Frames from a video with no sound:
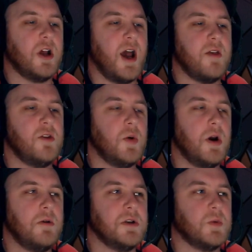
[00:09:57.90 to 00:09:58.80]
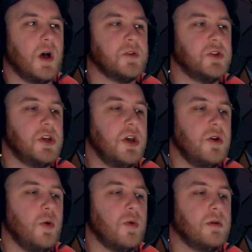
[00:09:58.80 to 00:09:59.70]
I are the new owners, whilst
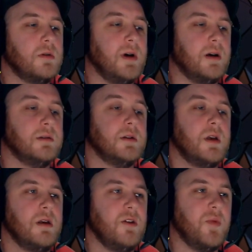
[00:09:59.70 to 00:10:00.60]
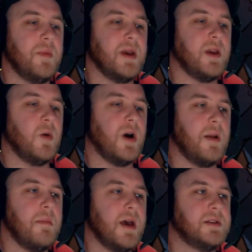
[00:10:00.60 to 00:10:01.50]
you, well, you've been making quite
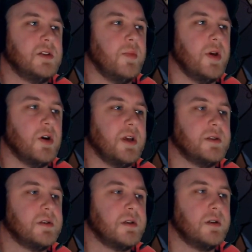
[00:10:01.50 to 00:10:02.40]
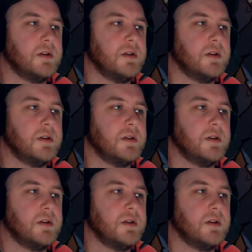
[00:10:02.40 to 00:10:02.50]
a mess, to be honest.